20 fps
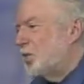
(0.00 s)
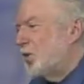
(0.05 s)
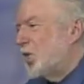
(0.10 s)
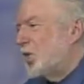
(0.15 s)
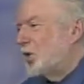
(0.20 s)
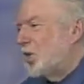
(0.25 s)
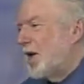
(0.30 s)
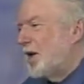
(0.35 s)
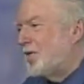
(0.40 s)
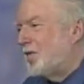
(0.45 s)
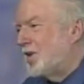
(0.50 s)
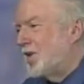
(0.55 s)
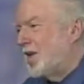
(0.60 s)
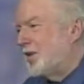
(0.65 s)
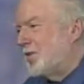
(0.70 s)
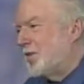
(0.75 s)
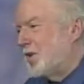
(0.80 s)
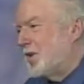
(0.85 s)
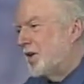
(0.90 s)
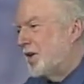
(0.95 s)
we only have
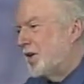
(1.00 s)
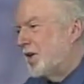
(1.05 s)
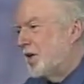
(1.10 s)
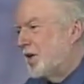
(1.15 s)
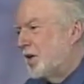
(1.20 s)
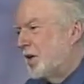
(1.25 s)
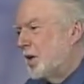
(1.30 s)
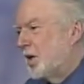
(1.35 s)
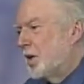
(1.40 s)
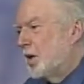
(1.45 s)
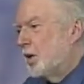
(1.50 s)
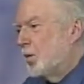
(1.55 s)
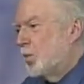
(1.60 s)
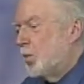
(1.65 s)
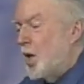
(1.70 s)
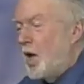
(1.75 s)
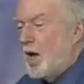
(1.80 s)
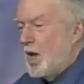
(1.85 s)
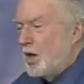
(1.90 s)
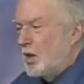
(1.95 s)
eleven.
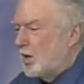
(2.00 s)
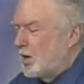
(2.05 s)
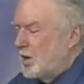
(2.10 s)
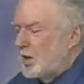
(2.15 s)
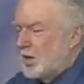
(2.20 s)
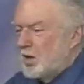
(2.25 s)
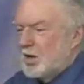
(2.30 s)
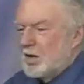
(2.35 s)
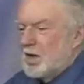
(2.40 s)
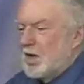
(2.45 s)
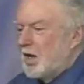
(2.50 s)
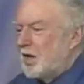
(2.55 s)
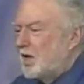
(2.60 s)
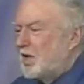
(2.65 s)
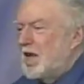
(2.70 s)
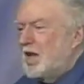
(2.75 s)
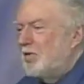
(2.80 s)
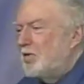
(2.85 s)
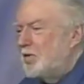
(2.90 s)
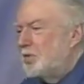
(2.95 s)
Well,
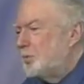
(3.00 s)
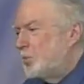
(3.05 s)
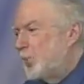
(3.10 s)
eleven